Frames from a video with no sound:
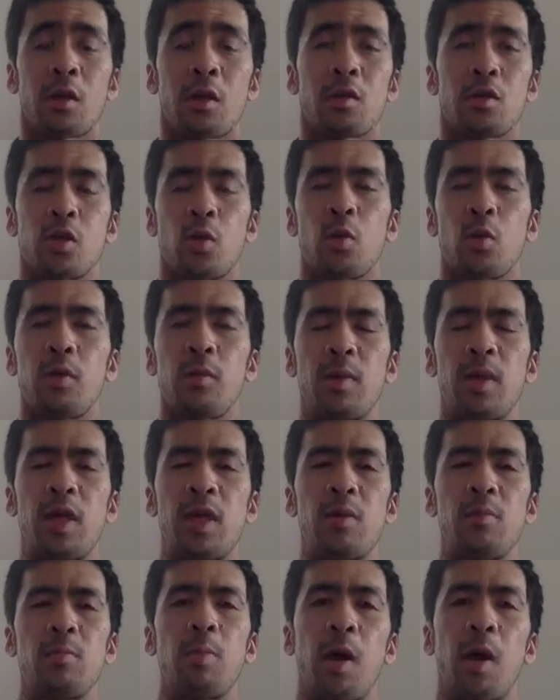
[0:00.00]
So what I
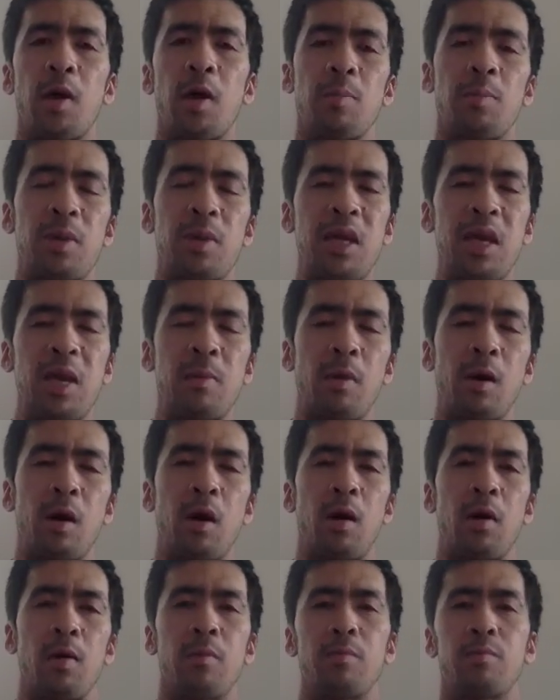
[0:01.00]
mean by
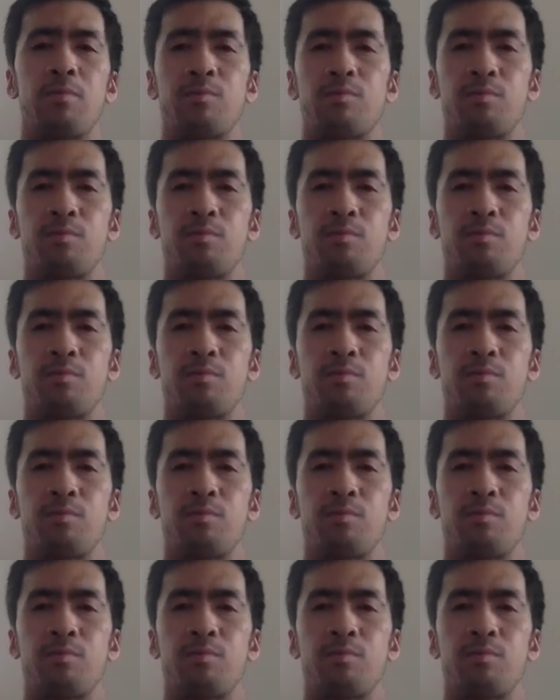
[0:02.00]
PMR,